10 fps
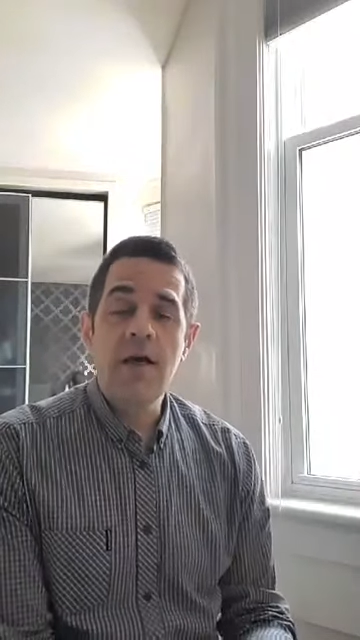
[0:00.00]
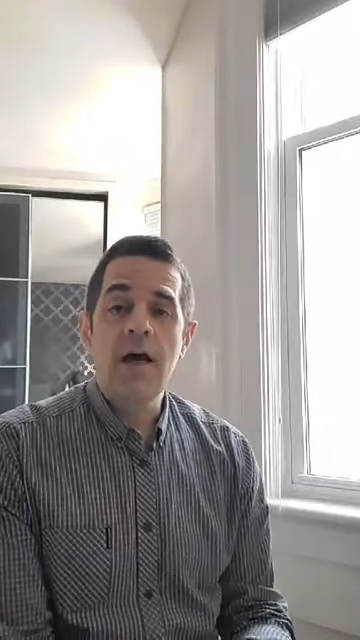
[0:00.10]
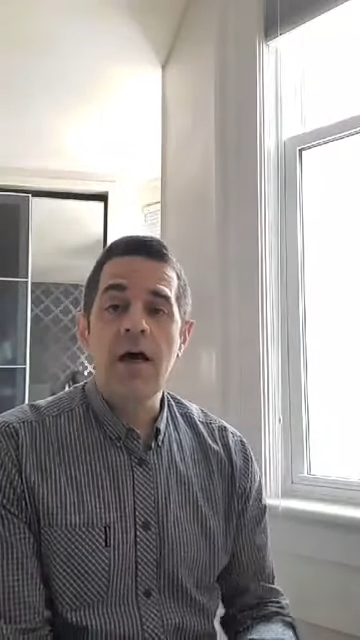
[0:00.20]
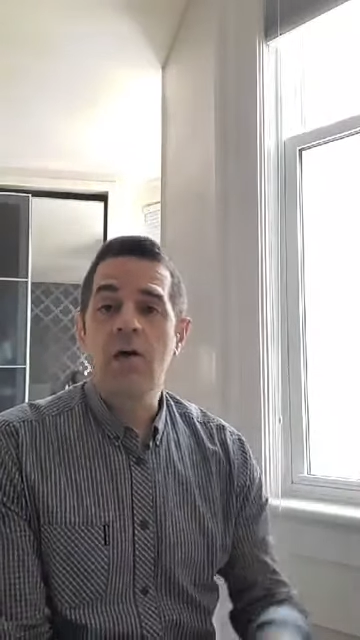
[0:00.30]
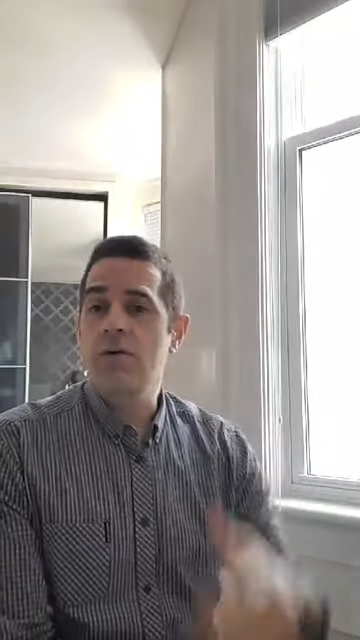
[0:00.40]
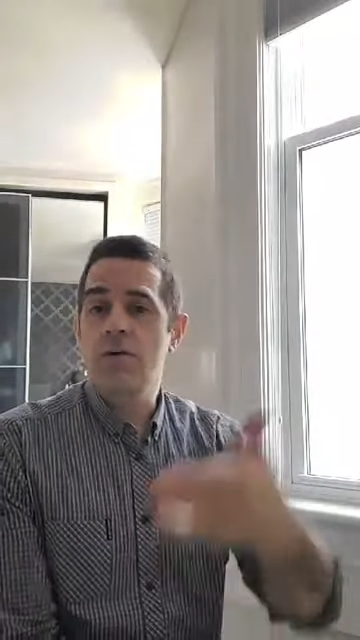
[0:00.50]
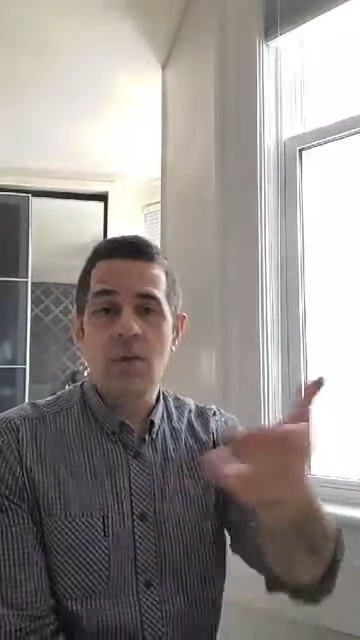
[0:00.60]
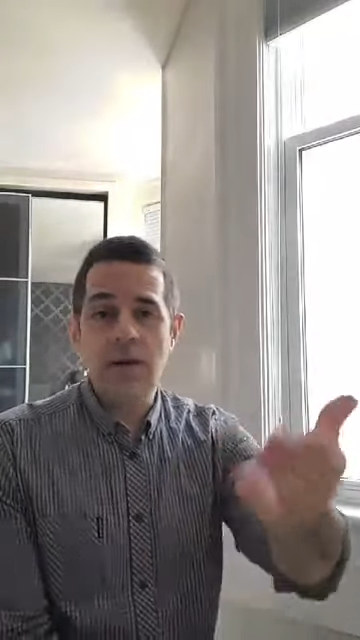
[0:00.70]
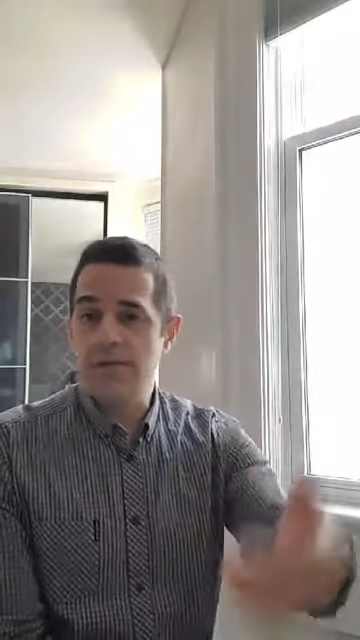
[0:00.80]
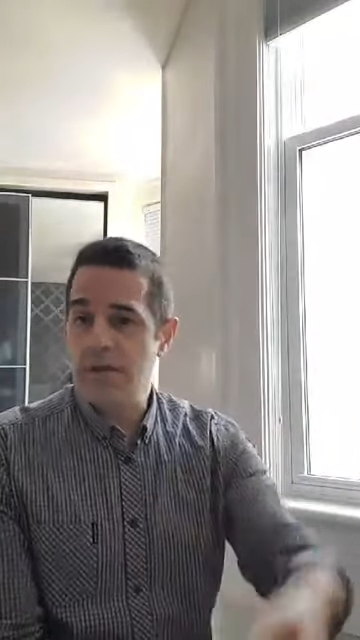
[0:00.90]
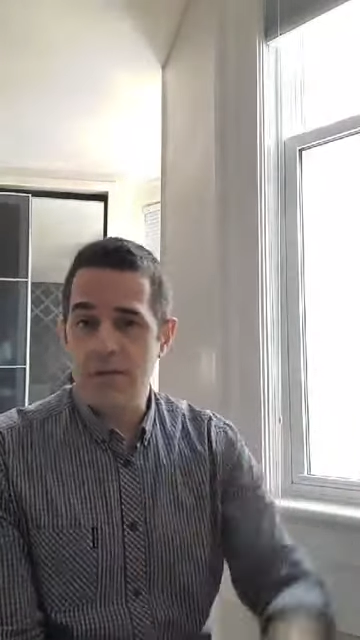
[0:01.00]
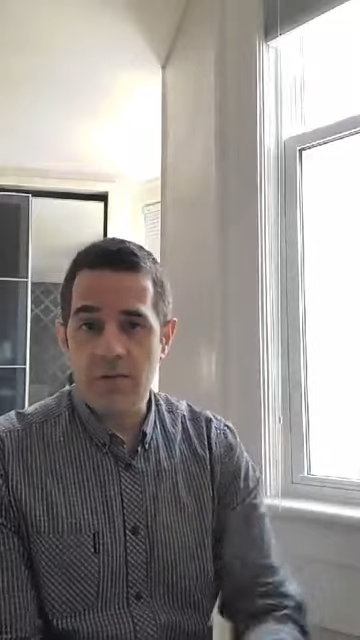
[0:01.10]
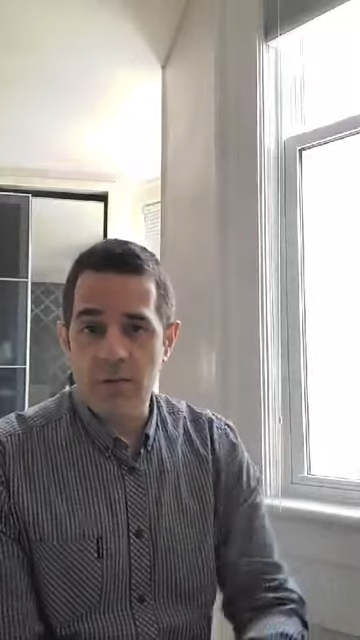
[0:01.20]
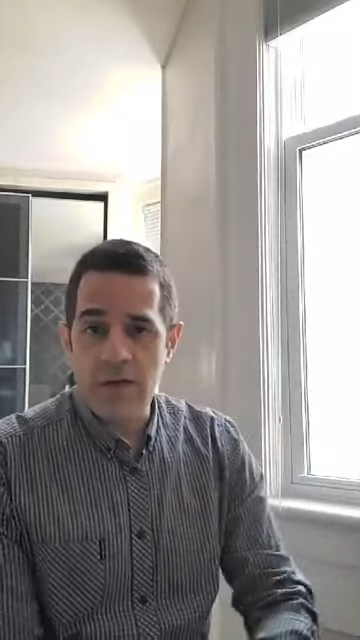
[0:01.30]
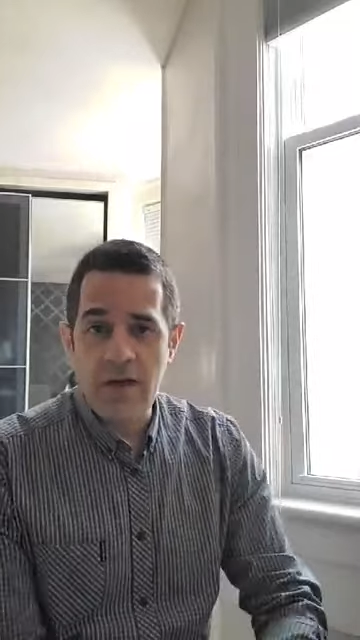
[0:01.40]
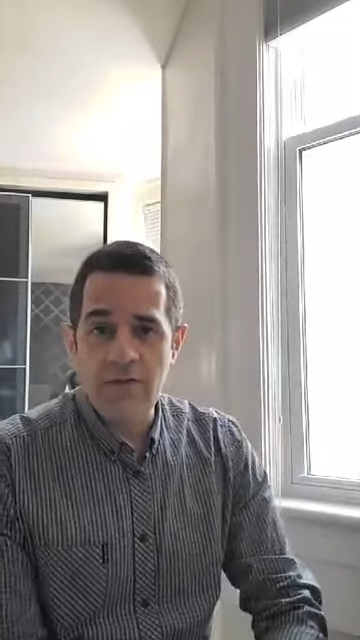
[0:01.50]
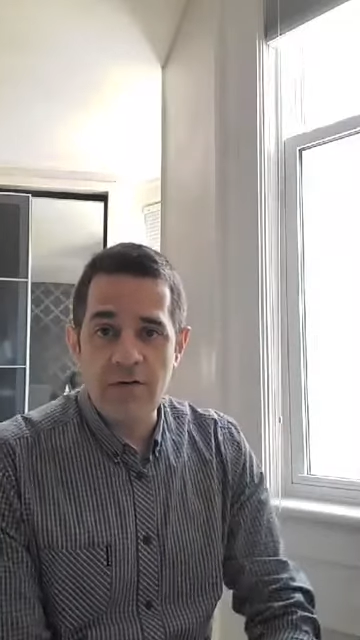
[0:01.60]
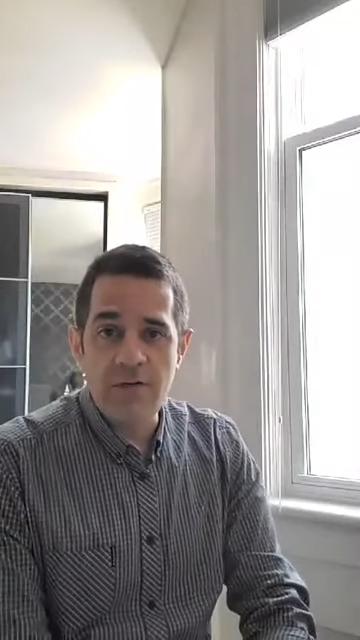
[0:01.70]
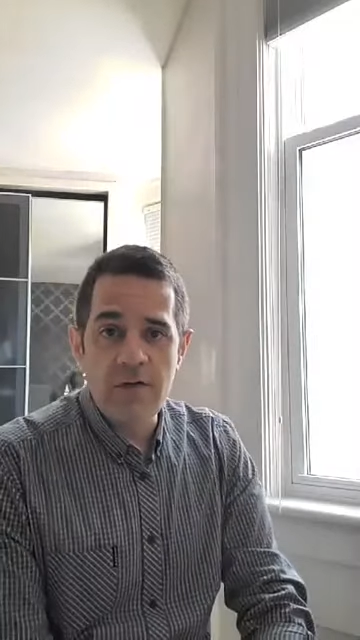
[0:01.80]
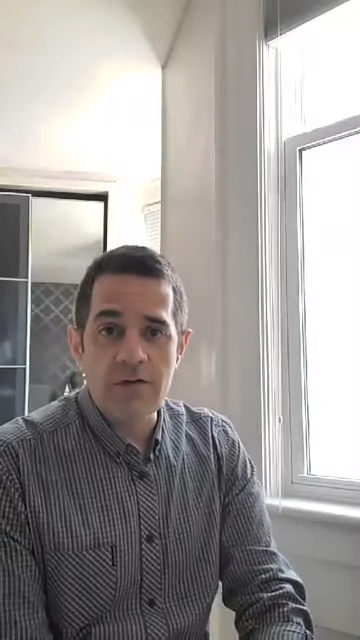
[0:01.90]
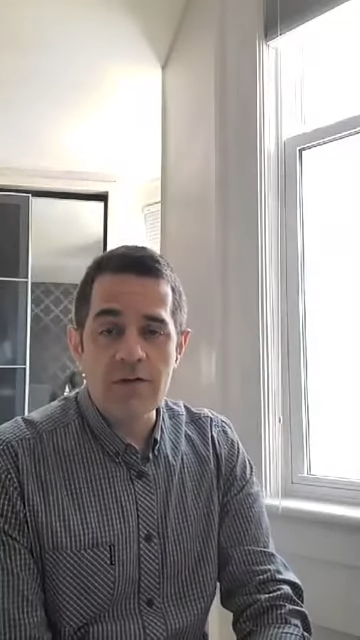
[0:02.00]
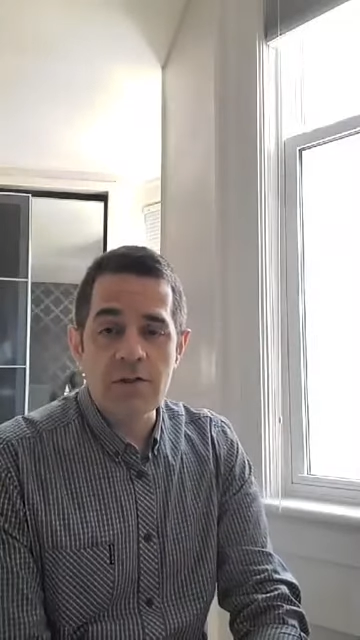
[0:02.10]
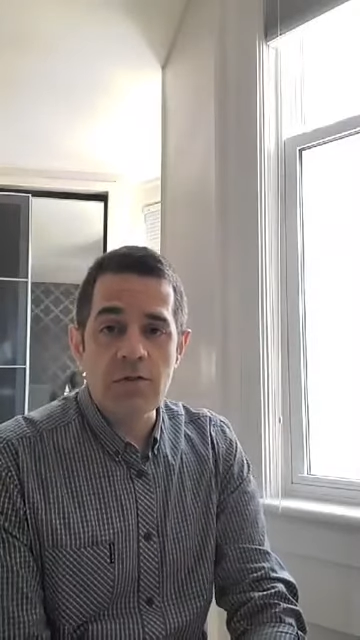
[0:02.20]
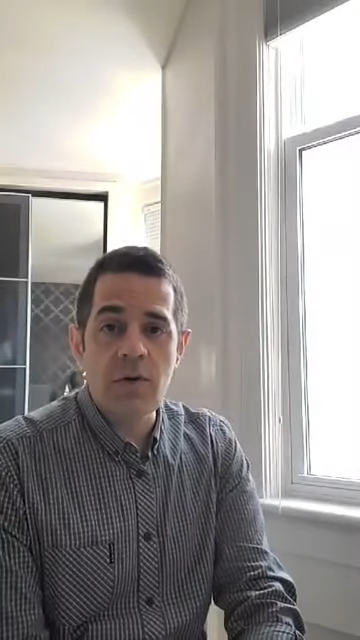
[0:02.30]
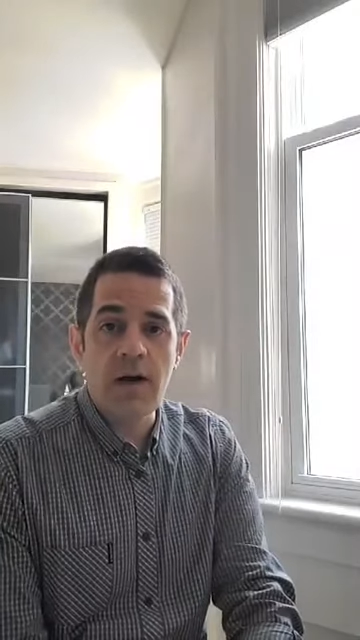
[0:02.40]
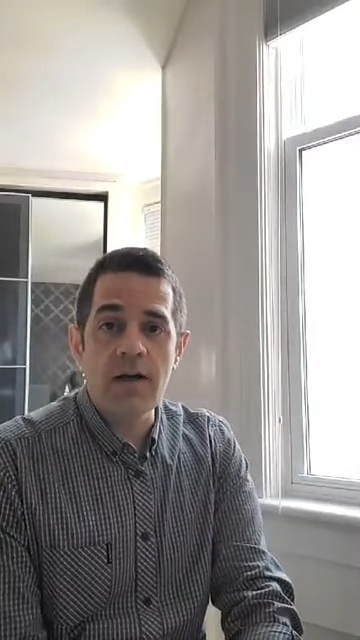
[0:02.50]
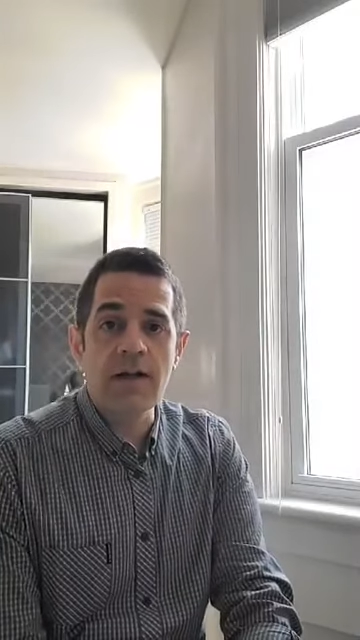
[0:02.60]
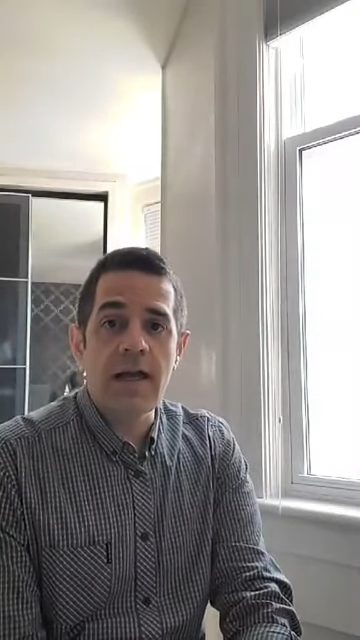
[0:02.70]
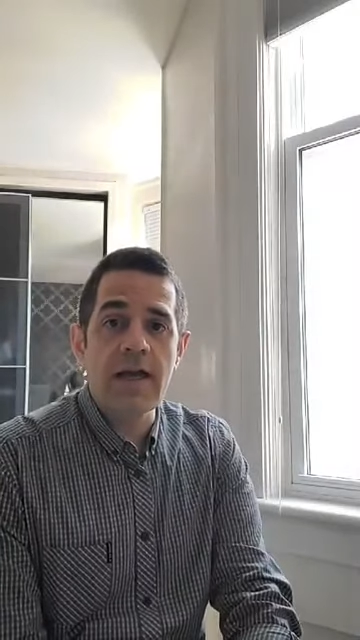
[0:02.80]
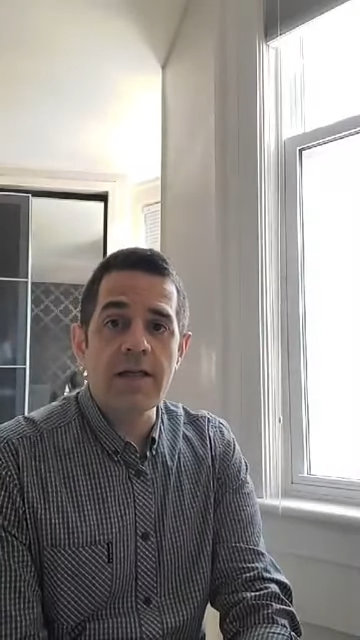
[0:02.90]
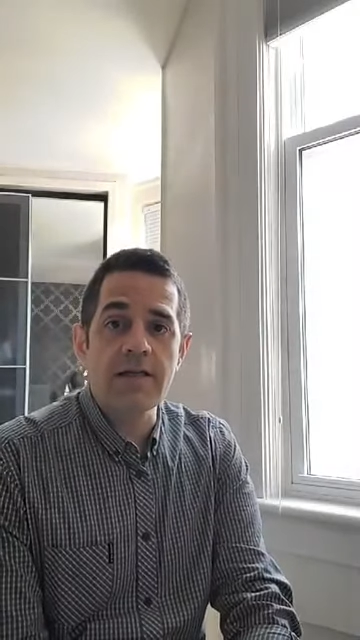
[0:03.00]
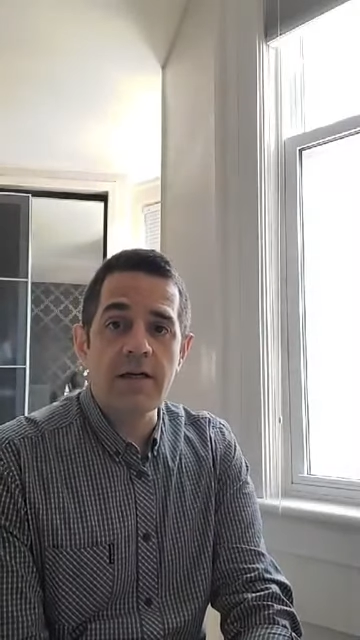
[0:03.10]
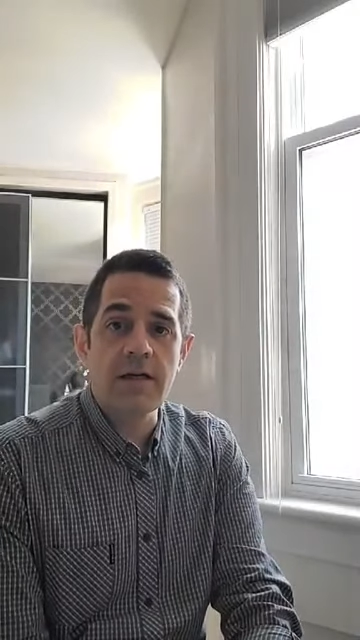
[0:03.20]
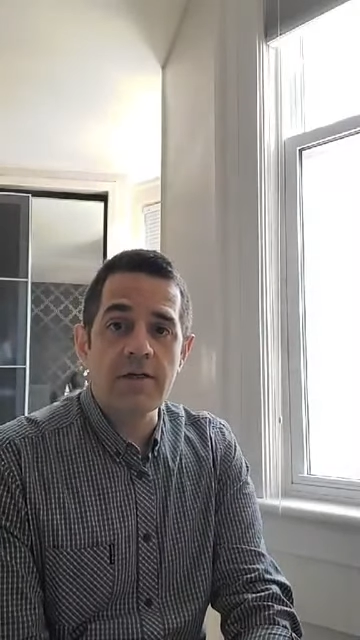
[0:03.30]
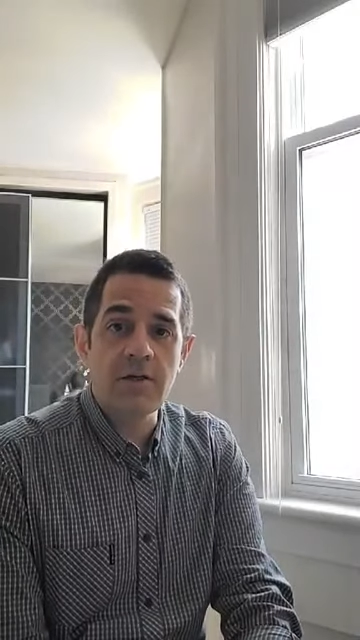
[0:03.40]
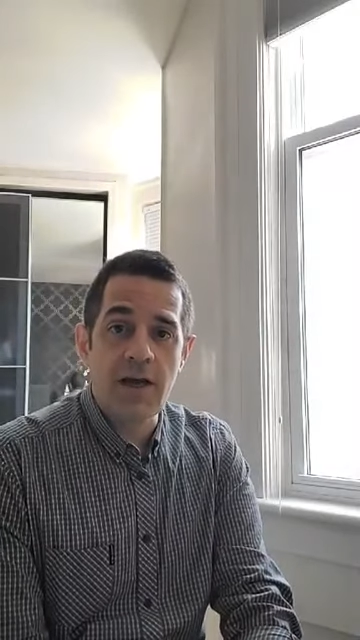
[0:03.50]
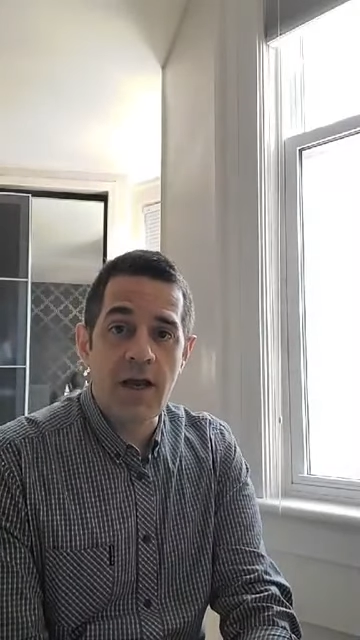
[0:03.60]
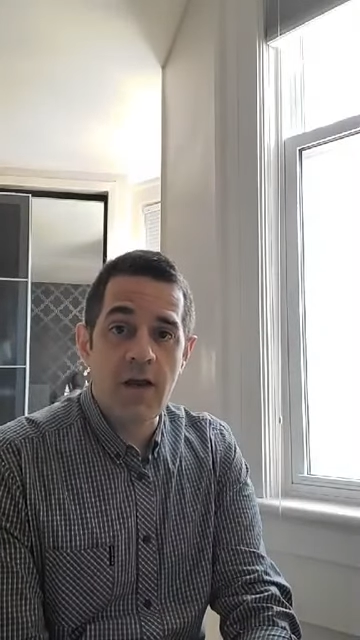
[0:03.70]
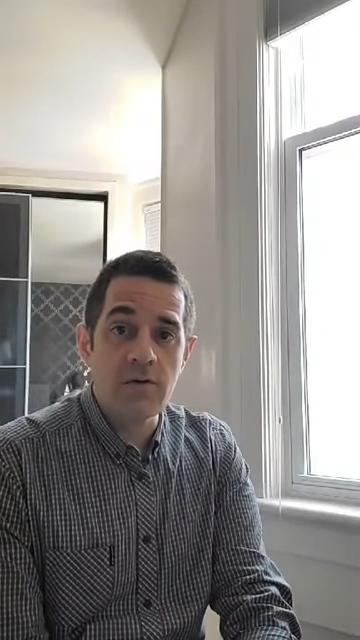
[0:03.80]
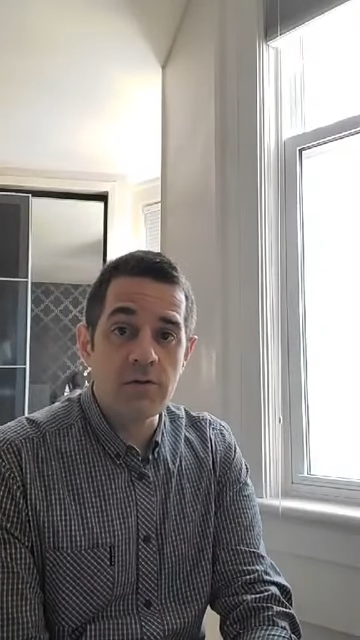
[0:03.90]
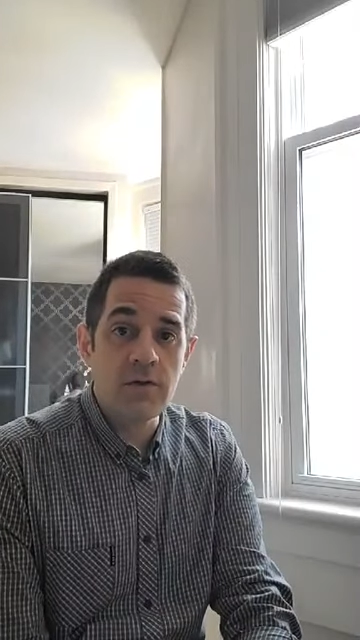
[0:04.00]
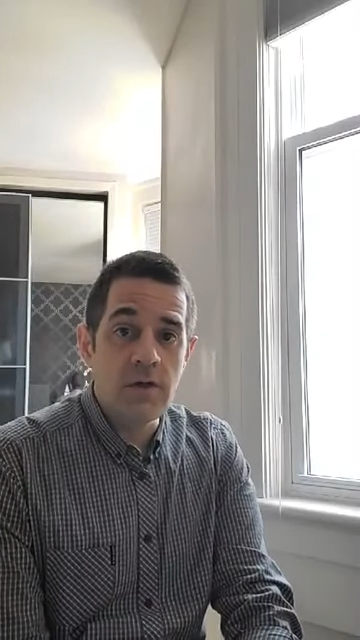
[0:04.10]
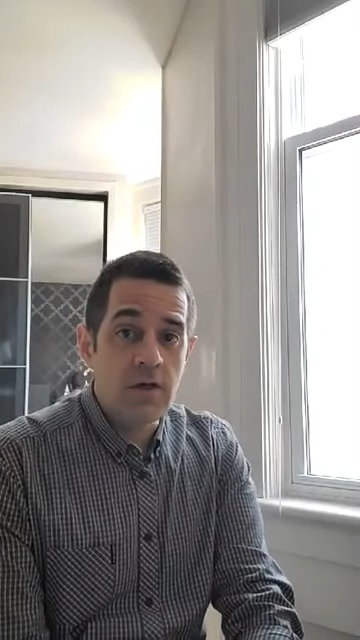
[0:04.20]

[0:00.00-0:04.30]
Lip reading: or the website where we have our videos as well, and check out